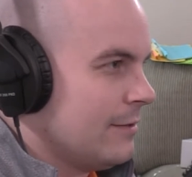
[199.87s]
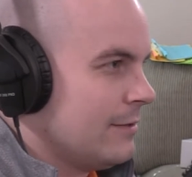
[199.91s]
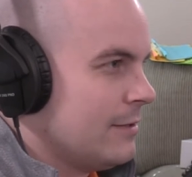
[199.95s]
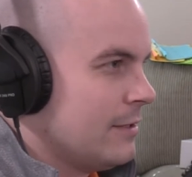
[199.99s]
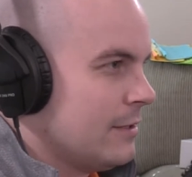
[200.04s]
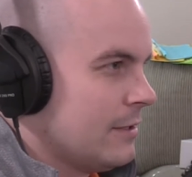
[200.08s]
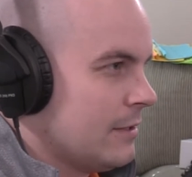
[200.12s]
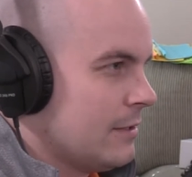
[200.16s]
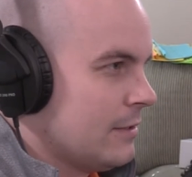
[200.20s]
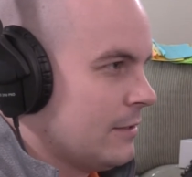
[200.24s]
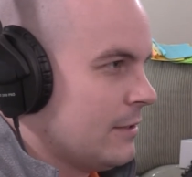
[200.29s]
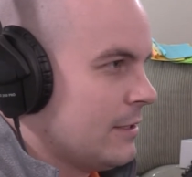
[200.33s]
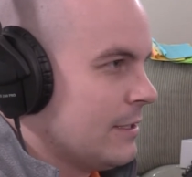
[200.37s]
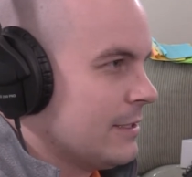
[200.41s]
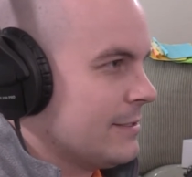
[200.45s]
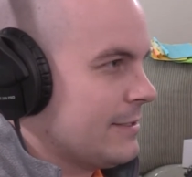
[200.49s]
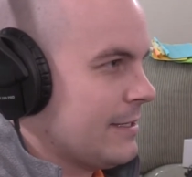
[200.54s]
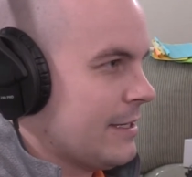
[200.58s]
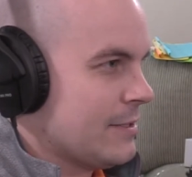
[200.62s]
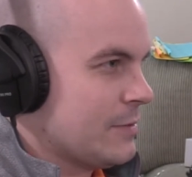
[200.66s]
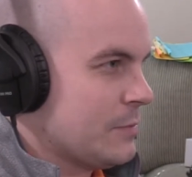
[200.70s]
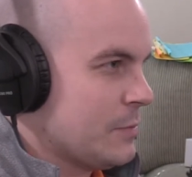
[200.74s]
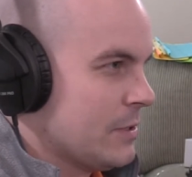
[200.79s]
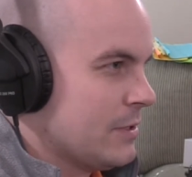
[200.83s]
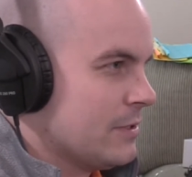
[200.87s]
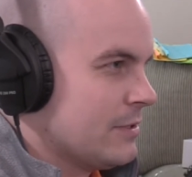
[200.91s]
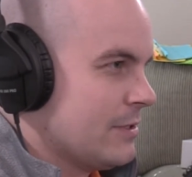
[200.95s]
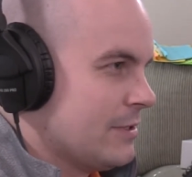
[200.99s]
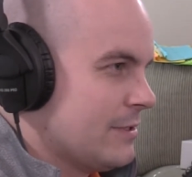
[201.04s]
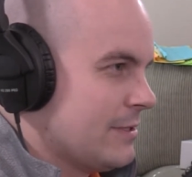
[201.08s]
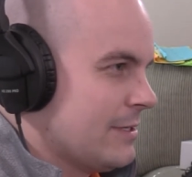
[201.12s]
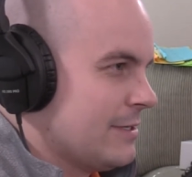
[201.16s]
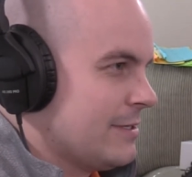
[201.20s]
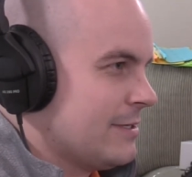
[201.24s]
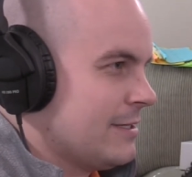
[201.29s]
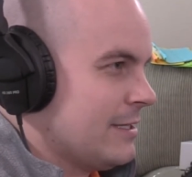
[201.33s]
the assessment
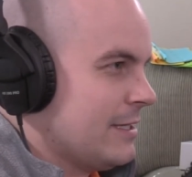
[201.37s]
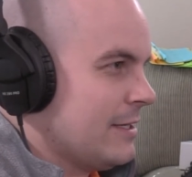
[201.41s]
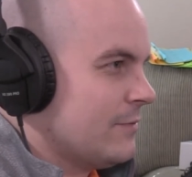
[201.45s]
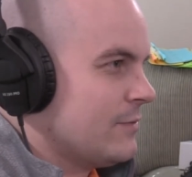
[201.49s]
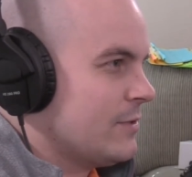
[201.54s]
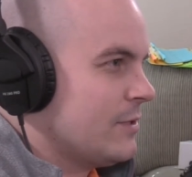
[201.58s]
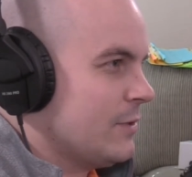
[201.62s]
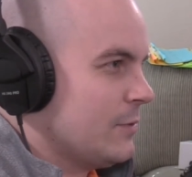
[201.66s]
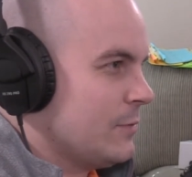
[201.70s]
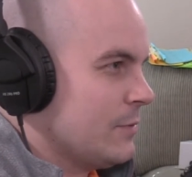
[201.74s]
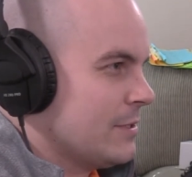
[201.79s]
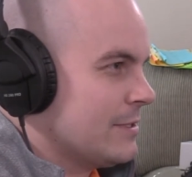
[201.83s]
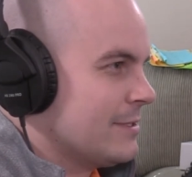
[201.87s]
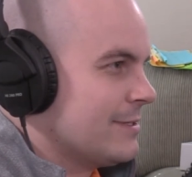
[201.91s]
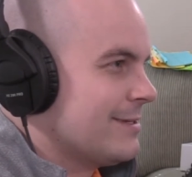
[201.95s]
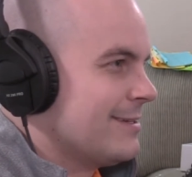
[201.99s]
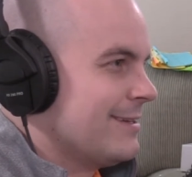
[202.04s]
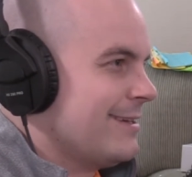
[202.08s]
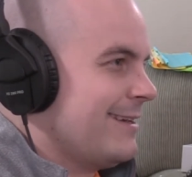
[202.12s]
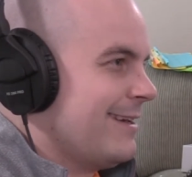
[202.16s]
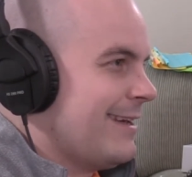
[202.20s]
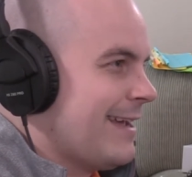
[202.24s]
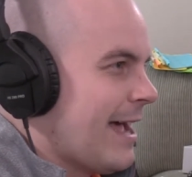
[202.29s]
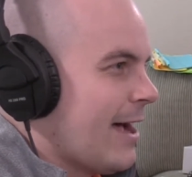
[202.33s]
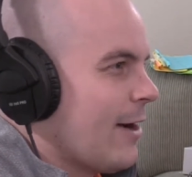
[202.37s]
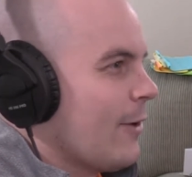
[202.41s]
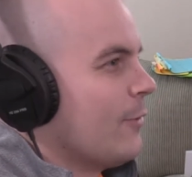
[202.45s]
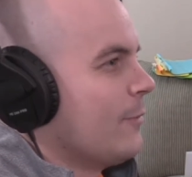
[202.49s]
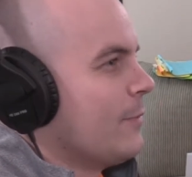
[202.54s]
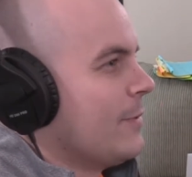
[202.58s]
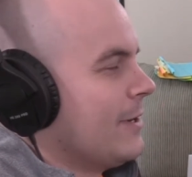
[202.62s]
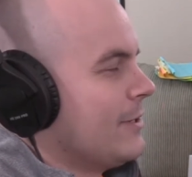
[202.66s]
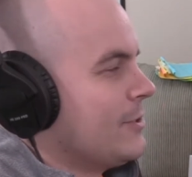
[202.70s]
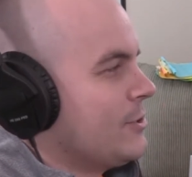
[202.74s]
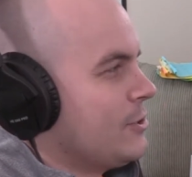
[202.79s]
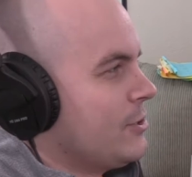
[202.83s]
just to see if she was, how
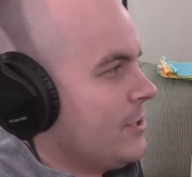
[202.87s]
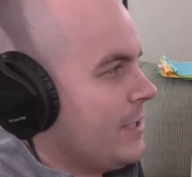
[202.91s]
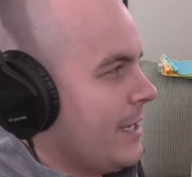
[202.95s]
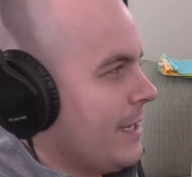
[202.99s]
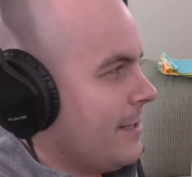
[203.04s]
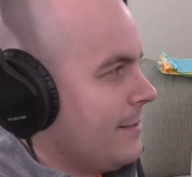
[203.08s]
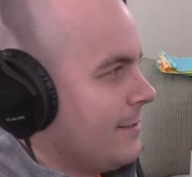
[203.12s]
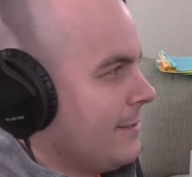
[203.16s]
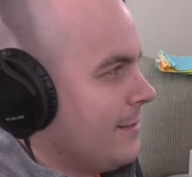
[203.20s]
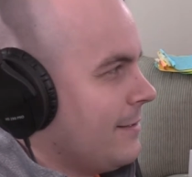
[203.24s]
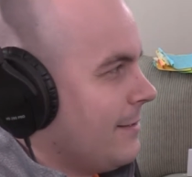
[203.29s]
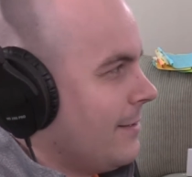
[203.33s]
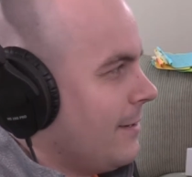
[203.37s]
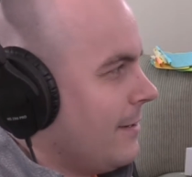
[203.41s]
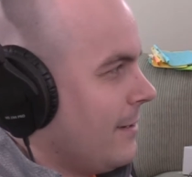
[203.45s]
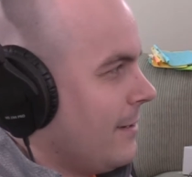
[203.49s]
much she had